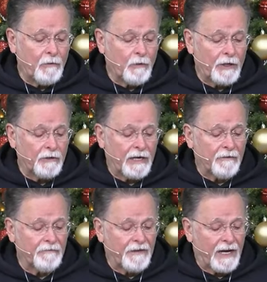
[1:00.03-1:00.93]
what you
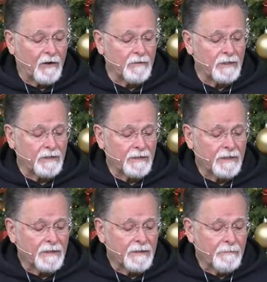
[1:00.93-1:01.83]
have vowed.
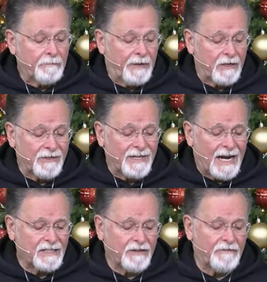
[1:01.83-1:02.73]
Better
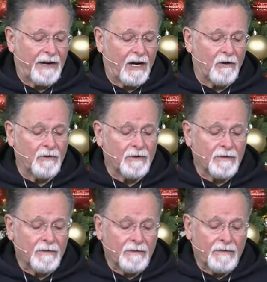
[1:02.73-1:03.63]
not to vow
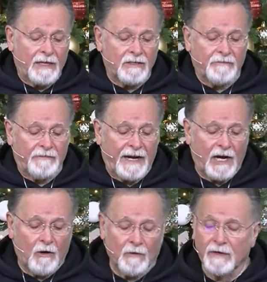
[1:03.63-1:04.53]
than to
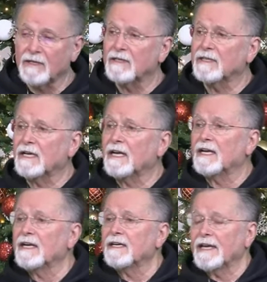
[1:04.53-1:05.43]
vow
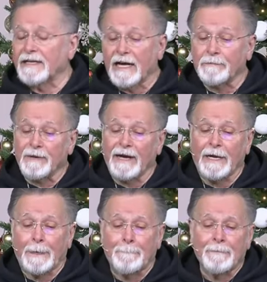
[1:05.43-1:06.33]
and not
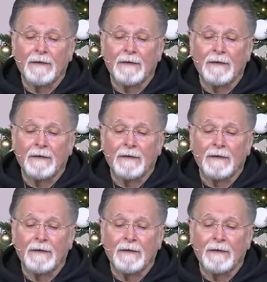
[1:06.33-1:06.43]
pay.